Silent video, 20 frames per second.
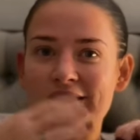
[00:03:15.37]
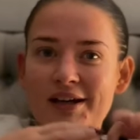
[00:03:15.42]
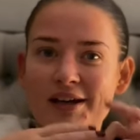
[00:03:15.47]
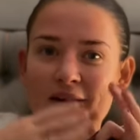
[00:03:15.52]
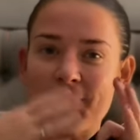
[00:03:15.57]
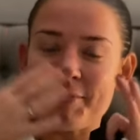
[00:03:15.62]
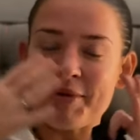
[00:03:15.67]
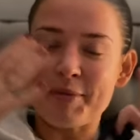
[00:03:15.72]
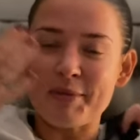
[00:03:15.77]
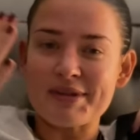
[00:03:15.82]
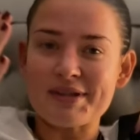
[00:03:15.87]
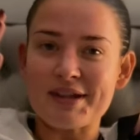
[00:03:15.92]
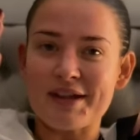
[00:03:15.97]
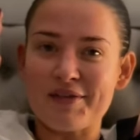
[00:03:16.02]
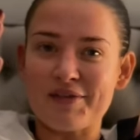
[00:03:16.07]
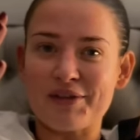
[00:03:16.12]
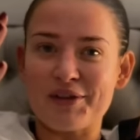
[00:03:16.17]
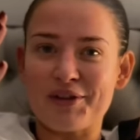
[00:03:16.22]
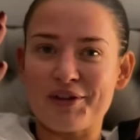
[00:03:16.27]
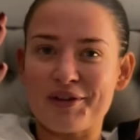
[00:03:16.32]
and make
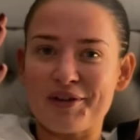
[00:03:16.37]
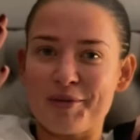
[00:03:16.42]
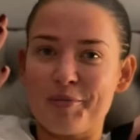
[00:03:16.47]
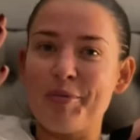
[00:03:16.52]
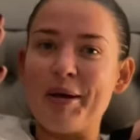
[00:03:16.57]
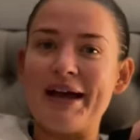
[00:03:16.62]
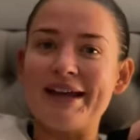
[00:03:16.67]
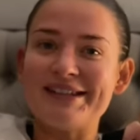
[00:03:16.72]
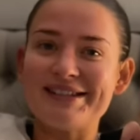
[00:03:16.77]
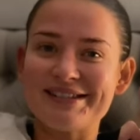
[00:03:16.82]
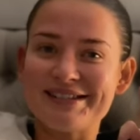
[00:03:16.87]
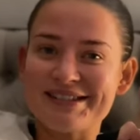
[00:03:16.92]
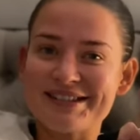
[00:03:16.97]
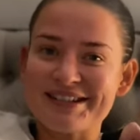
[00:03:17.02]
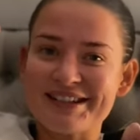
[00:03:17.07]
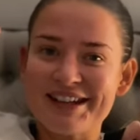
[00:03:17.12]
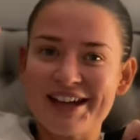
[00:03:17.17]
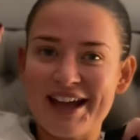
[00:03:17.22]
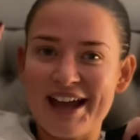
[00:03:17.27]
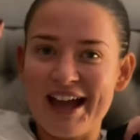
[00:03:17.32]
myself look the best
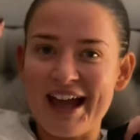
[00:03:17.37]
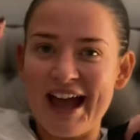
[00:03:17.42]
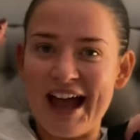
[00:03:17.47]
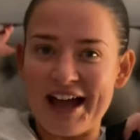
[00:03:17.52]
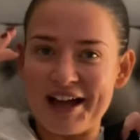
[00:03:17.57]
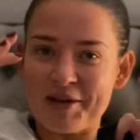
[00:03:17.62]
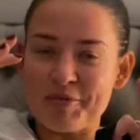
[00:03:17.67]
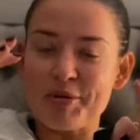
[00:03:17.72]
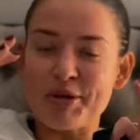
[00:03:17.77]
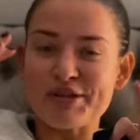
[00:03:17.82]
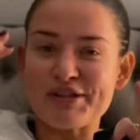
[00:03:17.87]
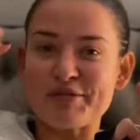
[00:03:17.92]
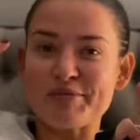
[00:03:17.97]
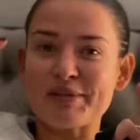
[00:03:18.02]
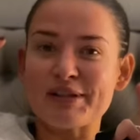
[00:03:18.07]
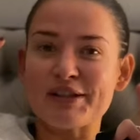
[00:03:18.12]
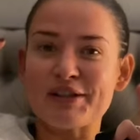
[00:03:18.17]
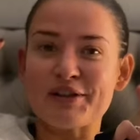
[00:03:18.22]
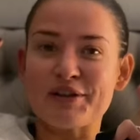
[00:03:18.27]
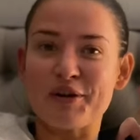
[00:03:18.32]
I can
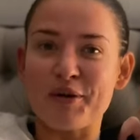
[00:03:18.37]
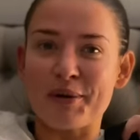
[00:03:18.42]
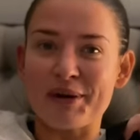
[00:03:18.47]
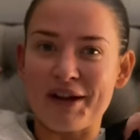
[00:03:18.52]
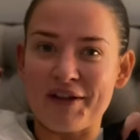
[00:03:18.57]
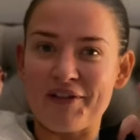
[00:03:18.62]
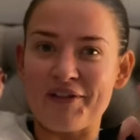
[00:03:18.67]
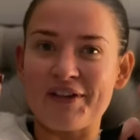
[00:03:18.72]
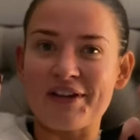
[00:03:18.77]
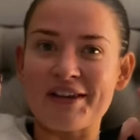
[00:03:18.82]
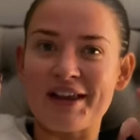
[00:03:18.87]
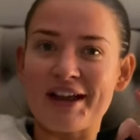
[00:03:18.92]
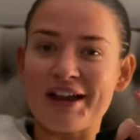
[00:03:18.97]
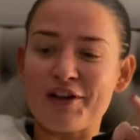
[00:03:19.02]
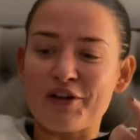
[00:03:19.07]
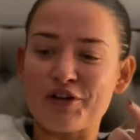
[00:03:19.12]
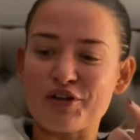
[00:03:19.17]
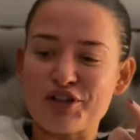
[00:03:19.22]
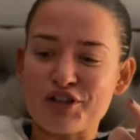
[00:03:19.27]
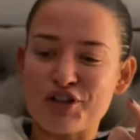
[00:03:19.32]
possibly look when I feel like
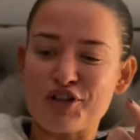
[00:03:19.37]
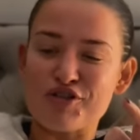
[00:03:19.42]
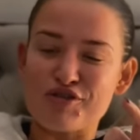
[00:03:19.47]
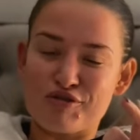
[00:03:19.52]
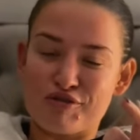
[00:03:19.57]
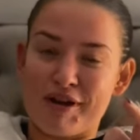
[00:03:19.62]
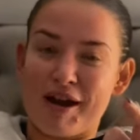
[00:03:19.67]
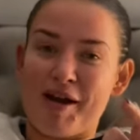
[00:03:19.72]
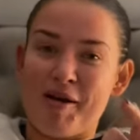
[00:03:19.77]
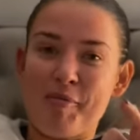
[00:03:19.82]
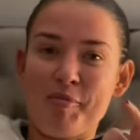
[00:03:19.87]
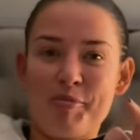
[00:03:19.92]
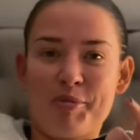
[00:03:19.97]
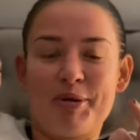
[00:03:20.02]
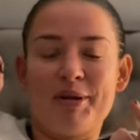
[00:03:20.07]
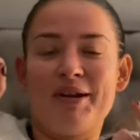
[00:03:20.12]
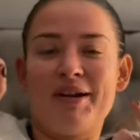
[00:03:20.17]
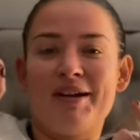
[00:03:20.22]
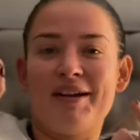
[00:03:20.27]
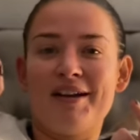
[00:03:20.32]
utter crap
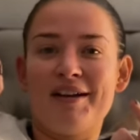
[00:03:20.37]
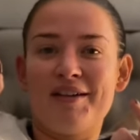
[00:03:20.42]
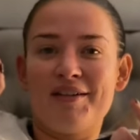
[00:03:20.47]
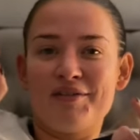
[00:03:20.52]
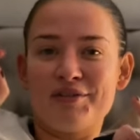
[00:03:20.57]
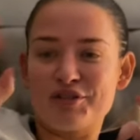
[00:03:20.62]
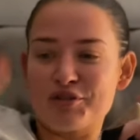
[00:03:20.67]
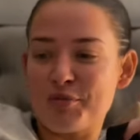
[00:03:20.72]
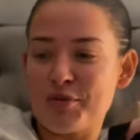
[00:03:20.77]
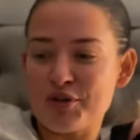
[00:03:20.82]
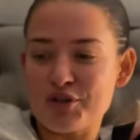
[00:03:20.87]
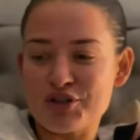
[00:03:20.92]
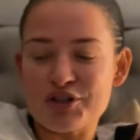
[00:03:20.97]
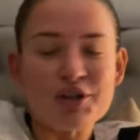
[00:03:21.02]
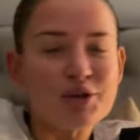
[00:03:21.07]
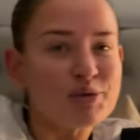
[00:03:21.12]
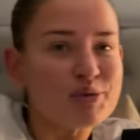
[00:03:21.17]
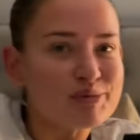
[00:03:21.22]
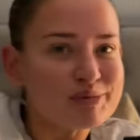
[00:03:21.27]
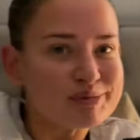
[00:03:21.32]
for tomorrow's shoot.